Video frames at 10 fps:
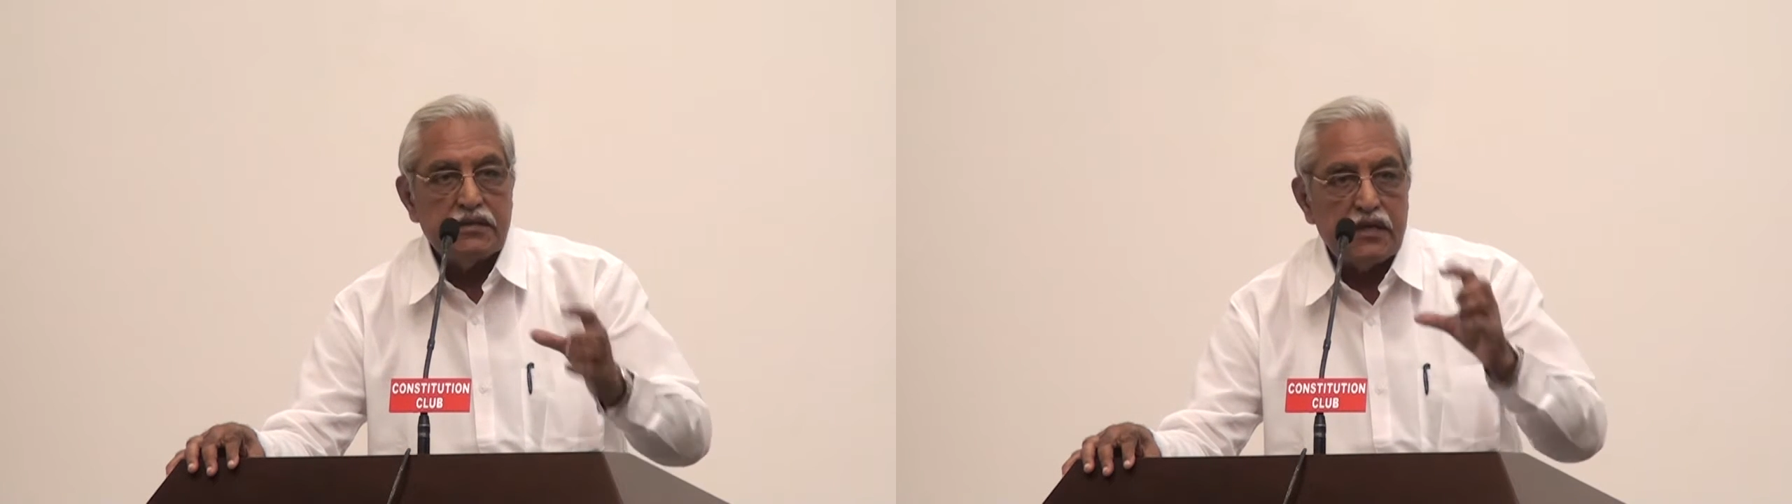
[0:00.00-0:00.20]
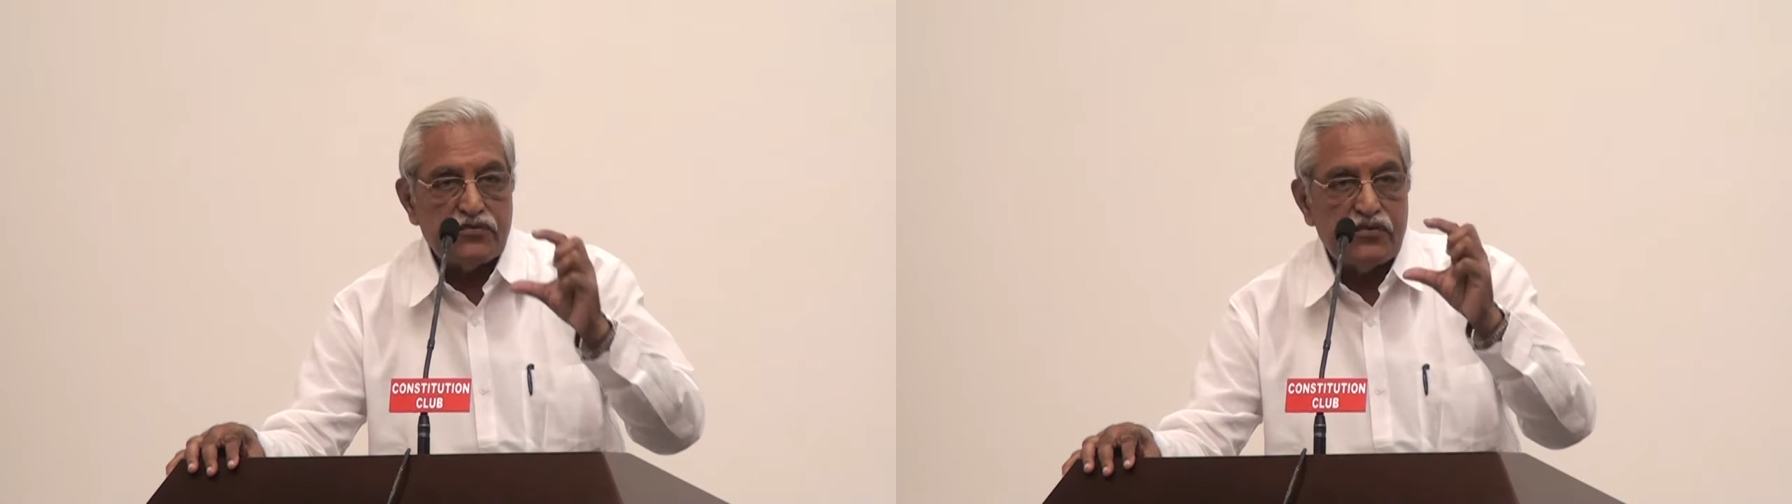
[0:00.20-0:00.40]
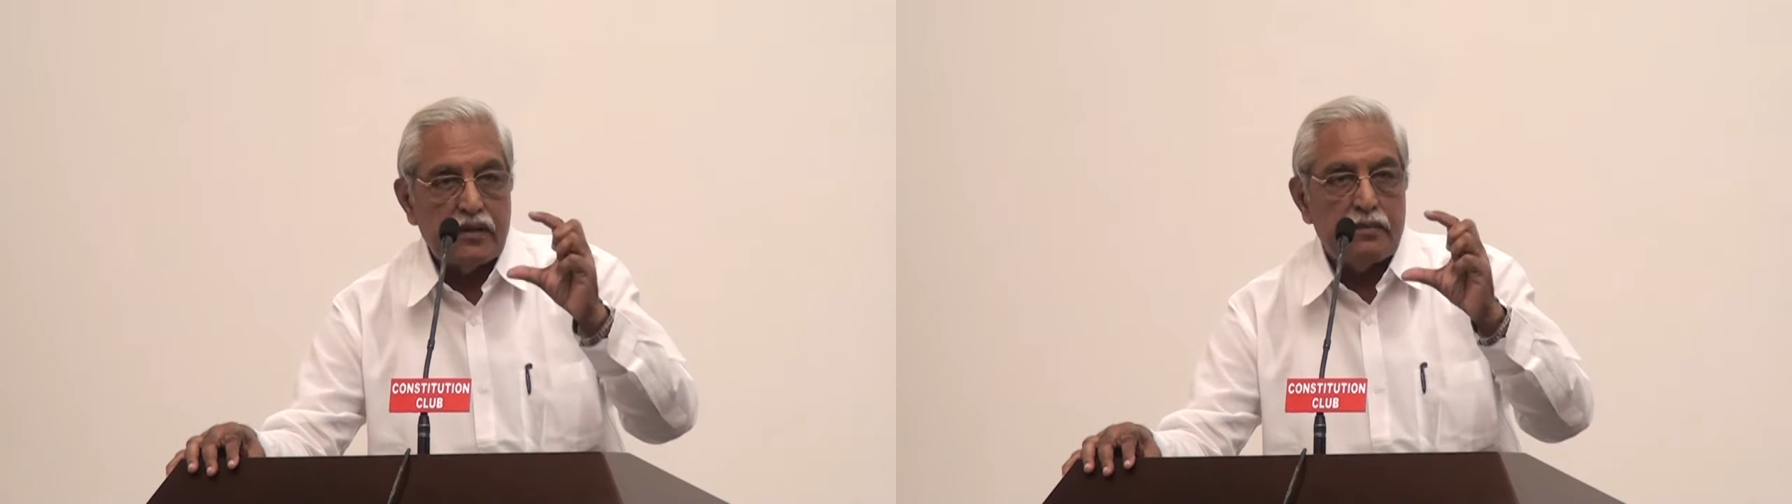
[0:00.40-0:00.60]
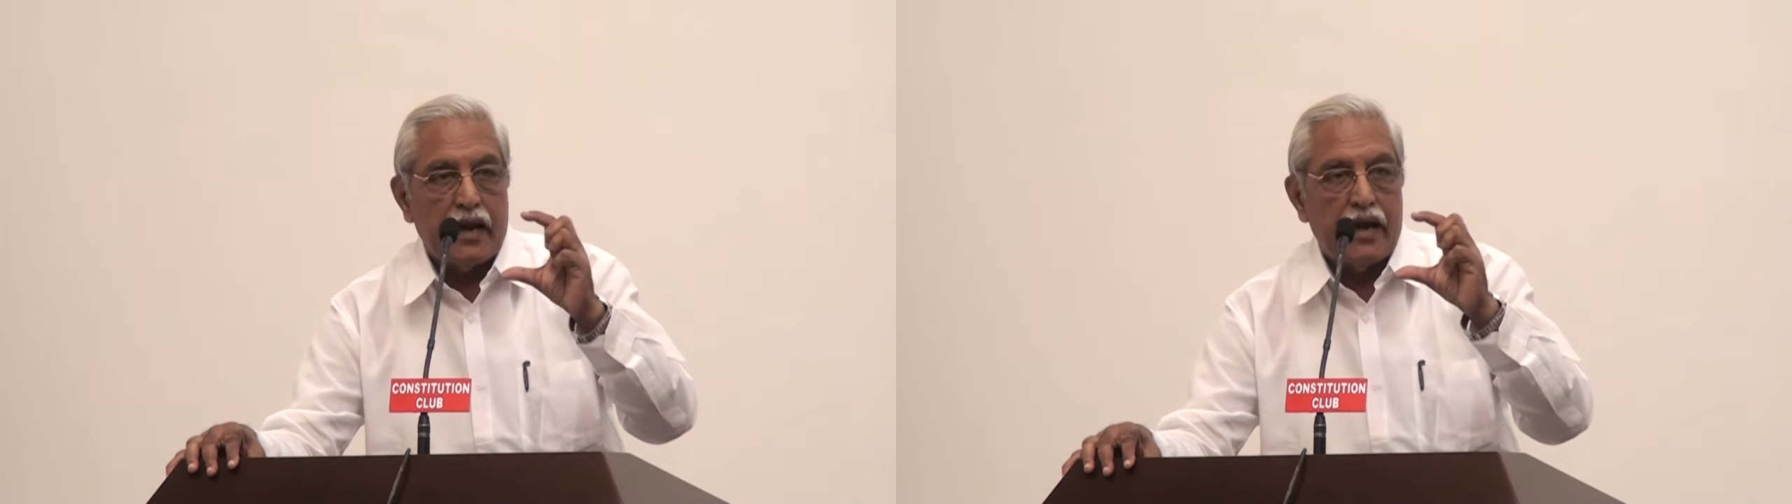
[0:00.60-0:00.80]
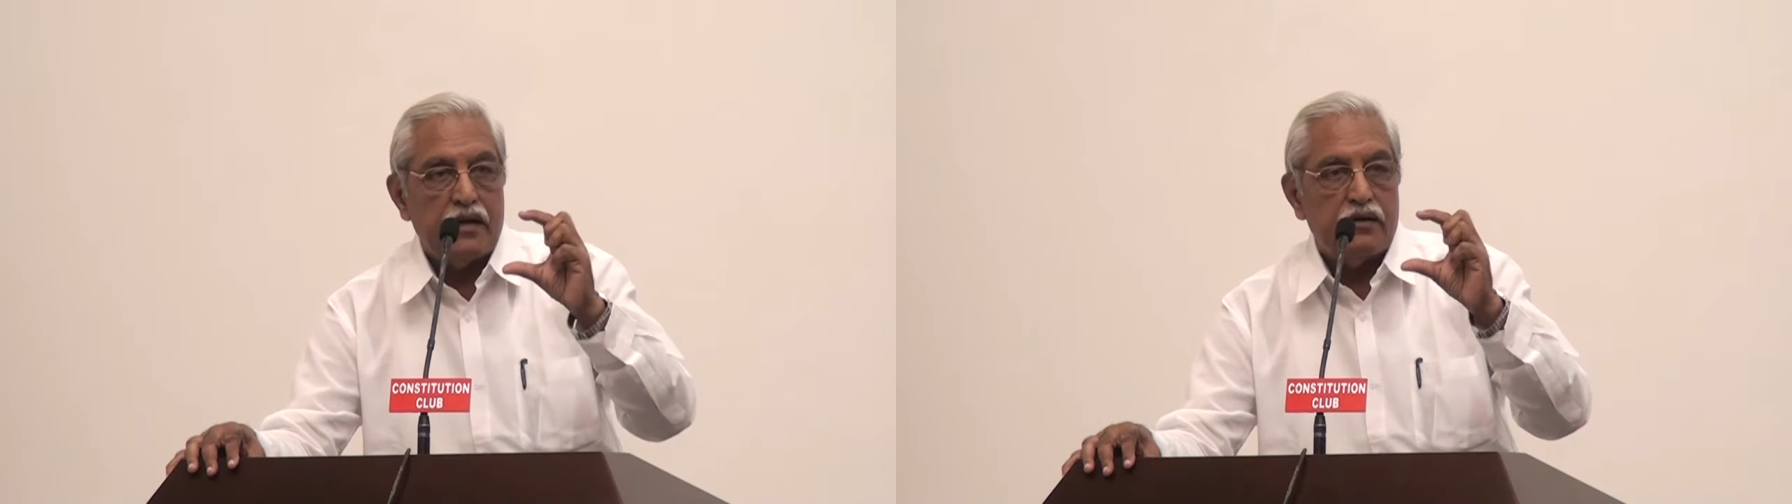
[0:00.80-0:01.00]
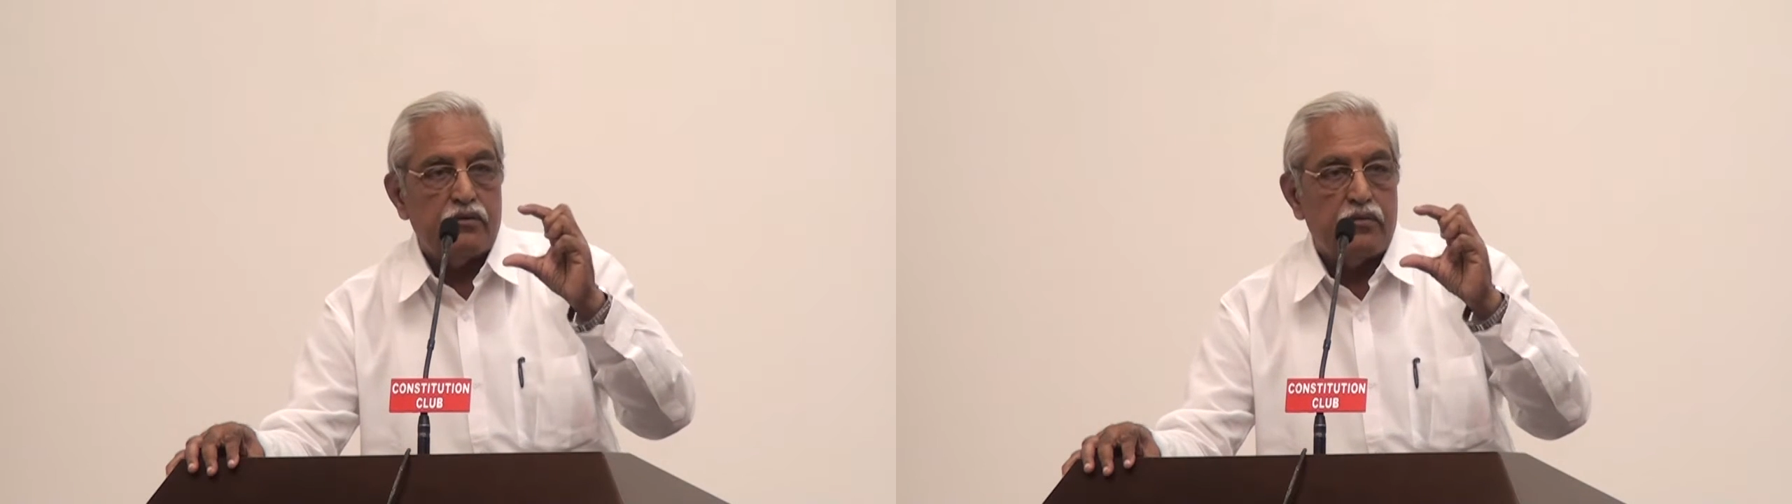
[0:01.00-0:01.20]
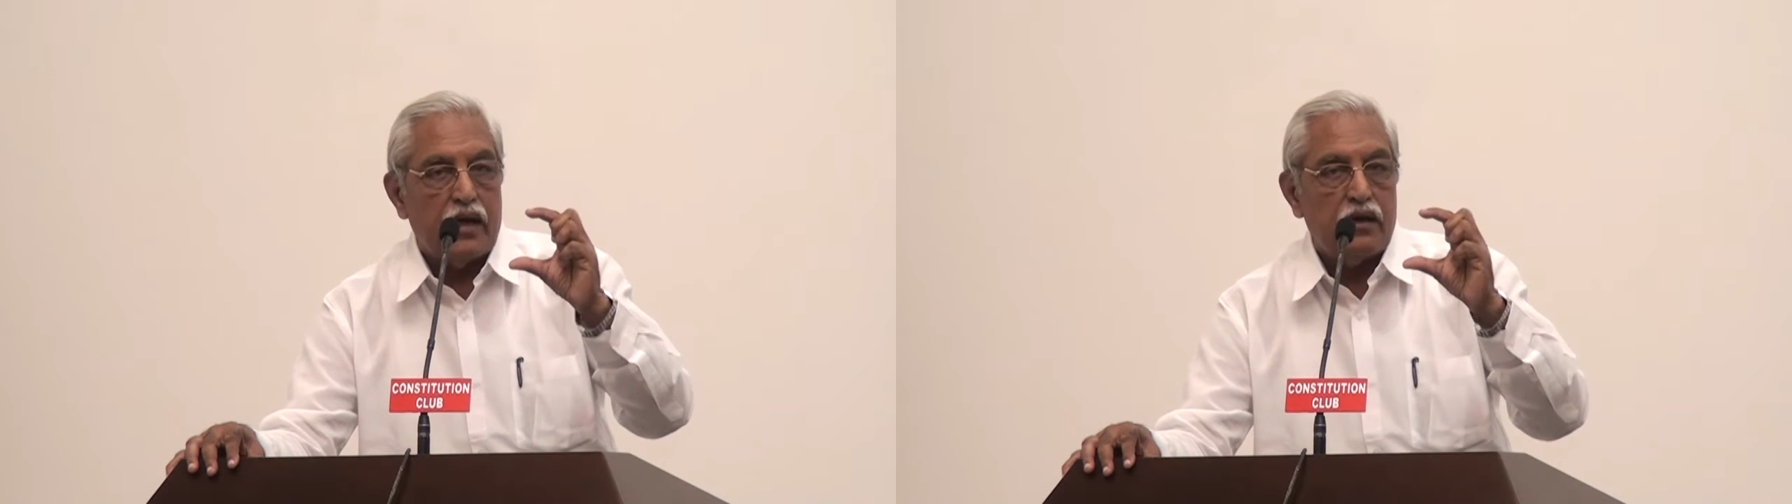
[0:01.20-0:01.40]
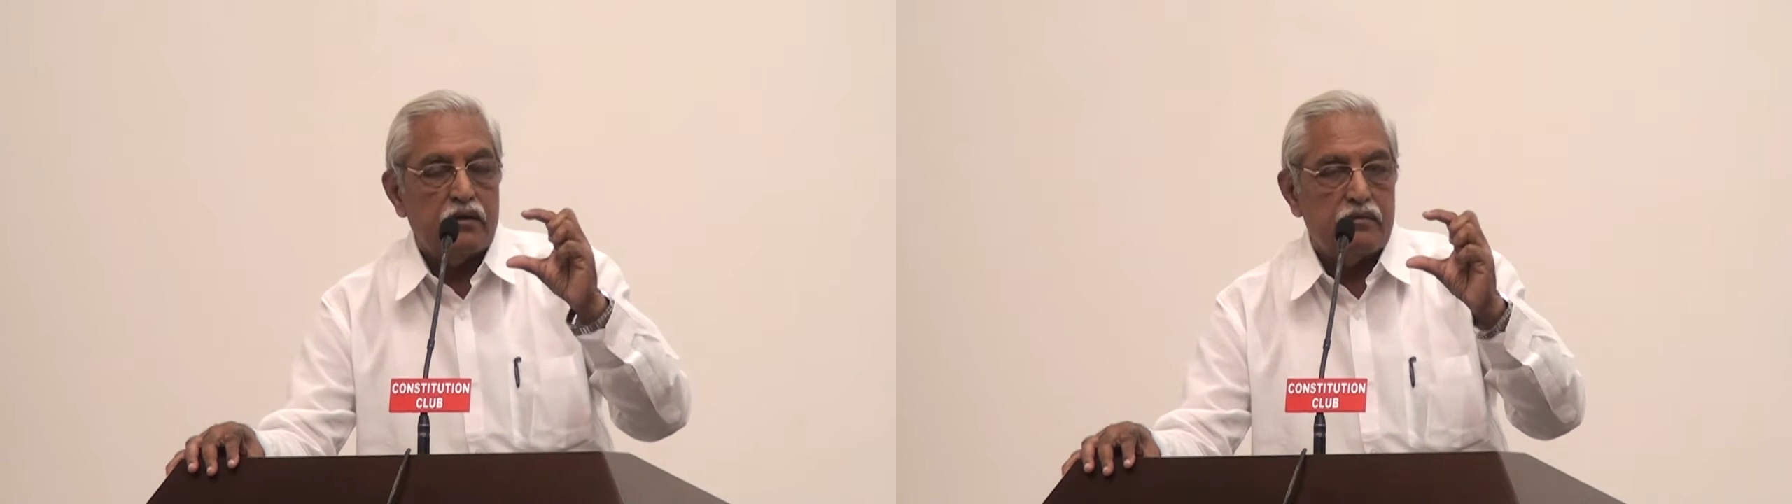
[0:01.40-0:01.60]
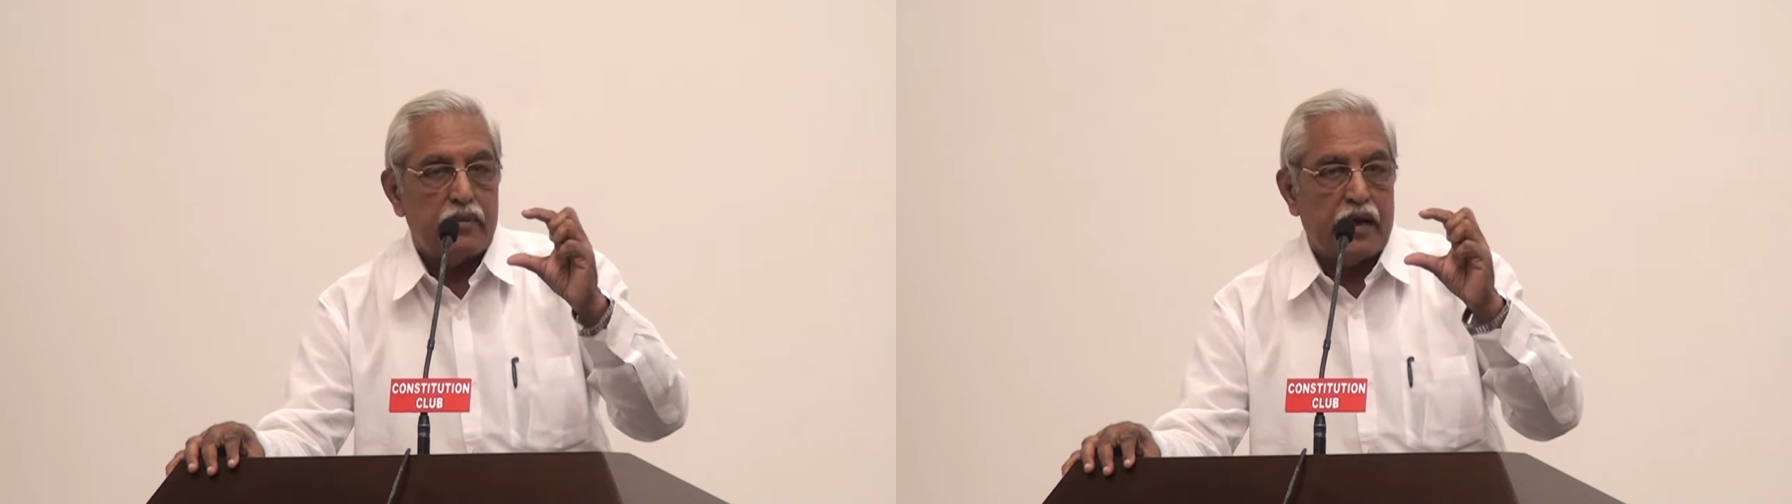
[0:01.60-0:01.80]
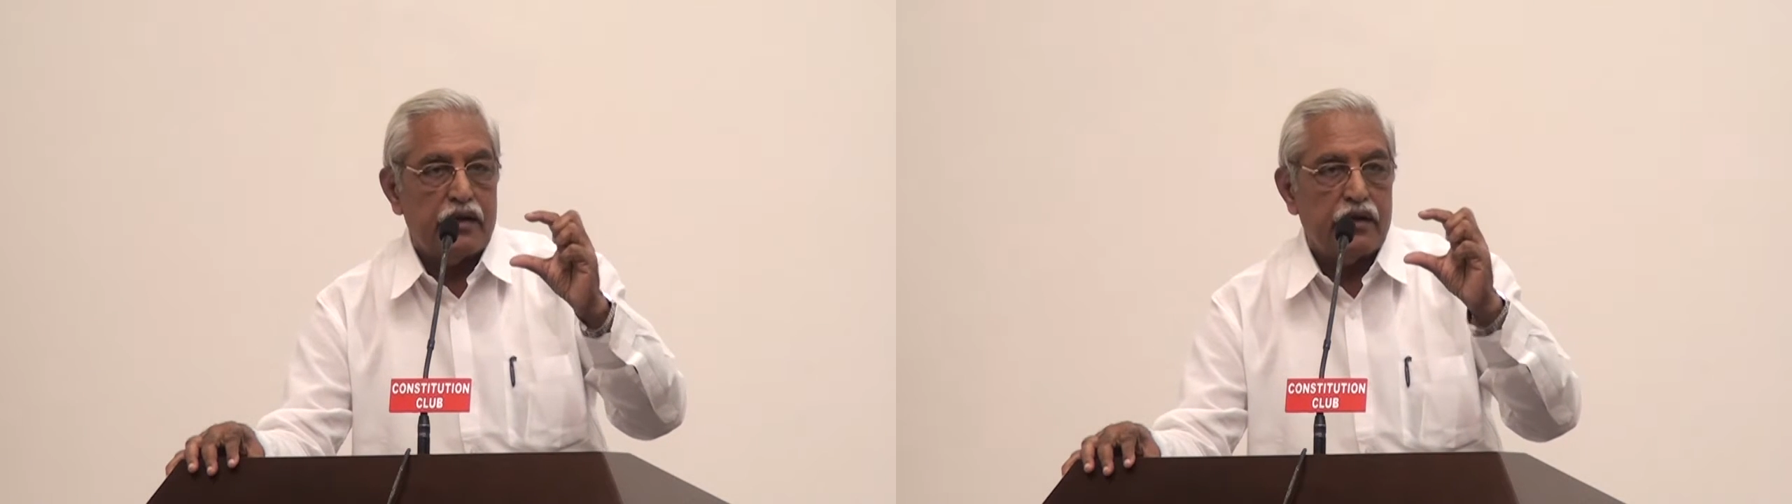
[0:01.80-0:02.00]
Just for the
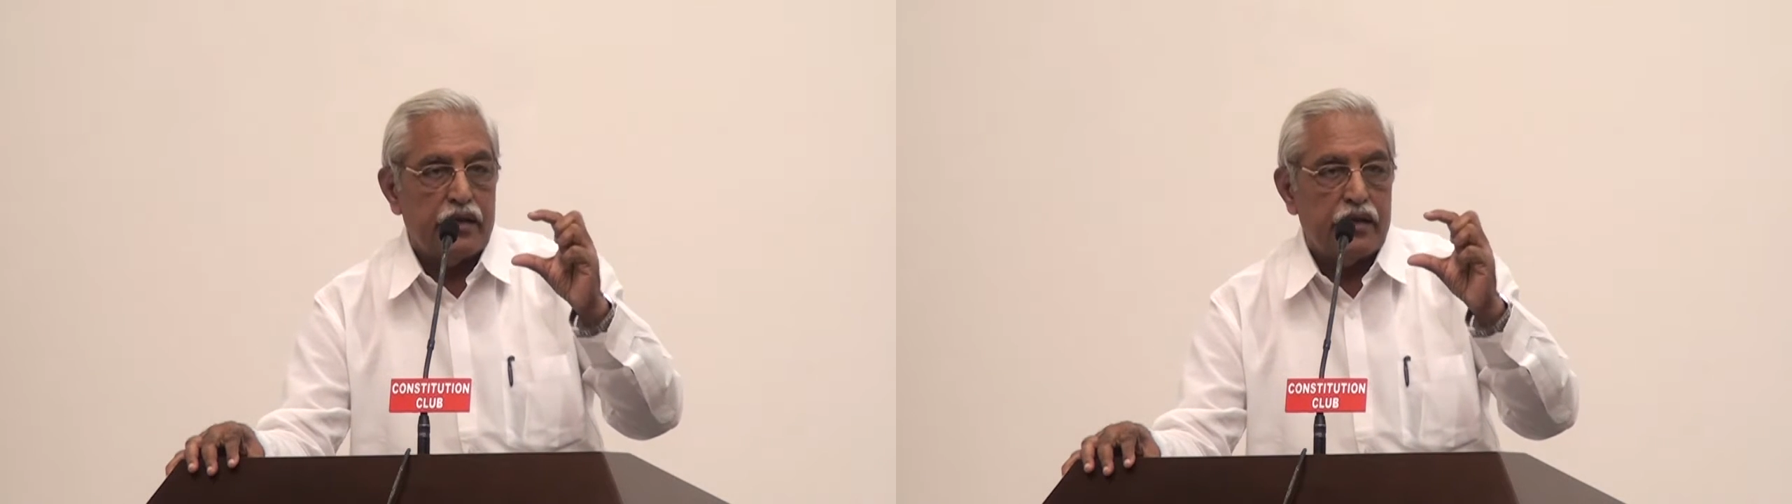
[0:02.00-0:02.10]
brand